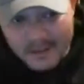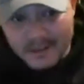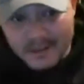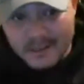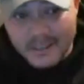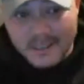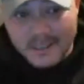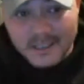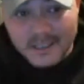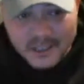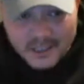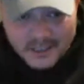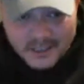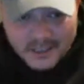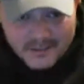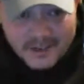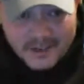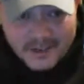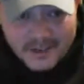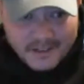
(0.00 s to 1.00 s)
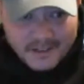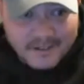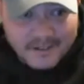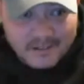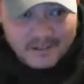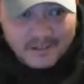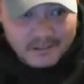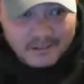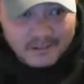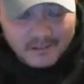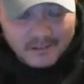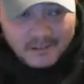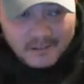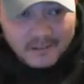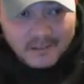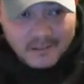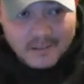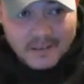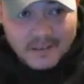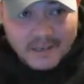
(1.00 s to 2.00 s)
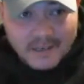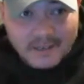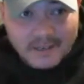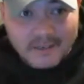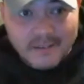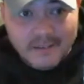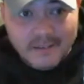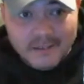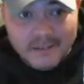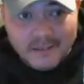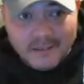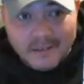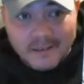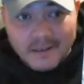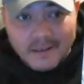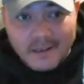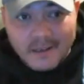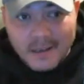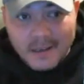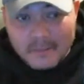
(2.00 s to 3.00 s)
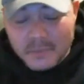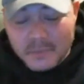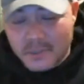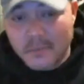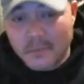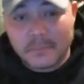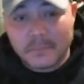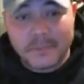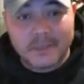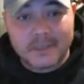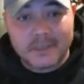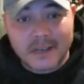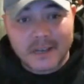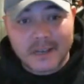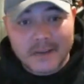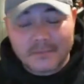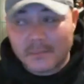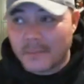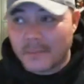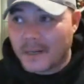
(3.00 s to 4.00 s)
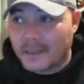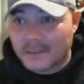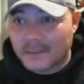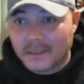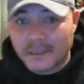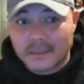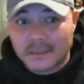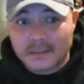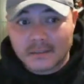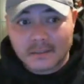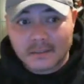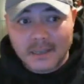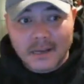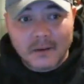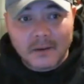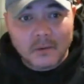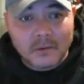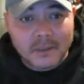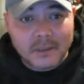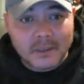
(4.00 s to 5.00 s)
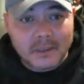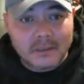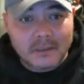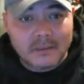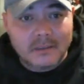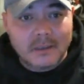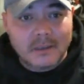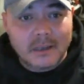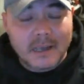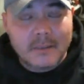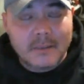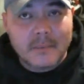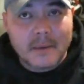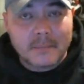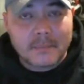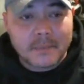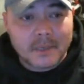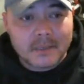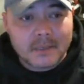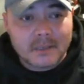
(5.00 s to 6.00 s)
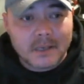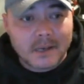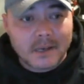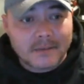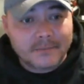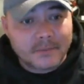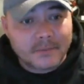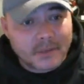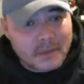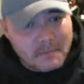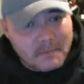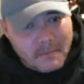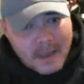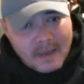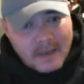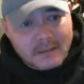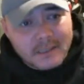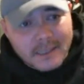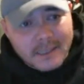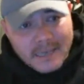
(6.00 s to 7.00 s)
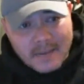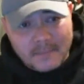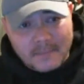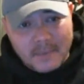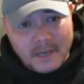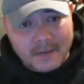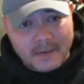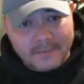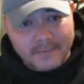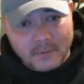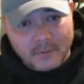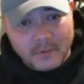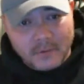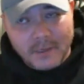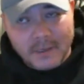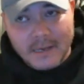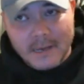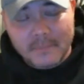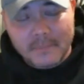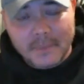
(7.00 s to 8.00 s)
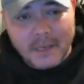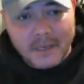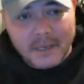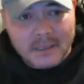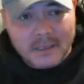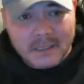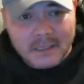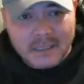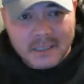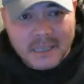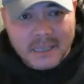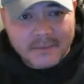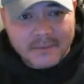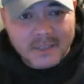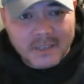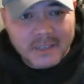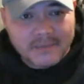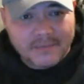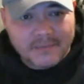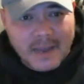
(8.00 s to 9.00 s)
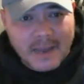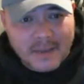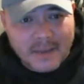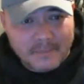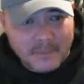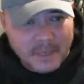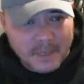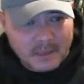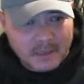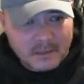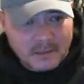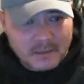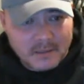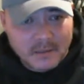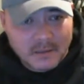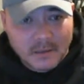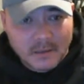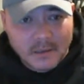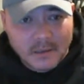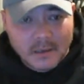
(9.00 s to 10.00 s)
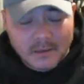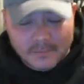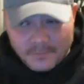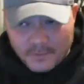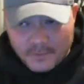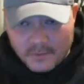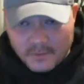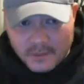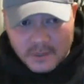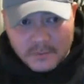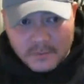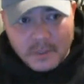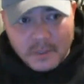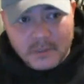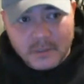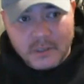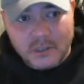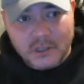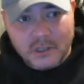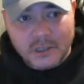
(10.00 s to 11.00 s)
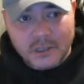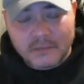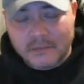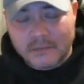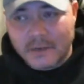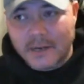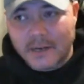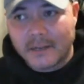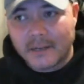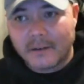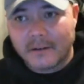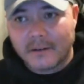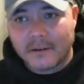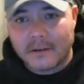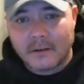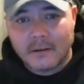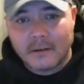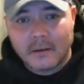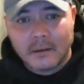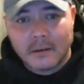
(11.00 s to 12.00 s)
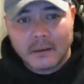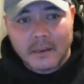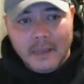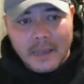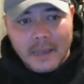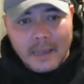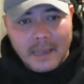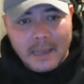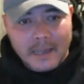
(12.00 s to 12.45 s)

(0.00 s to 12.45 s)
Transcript: Is this shit right here. All right. I'm so pissed off about this. Not only am I pissed off for the amount that I paid for it, I paid $75 for this piece of shit right here.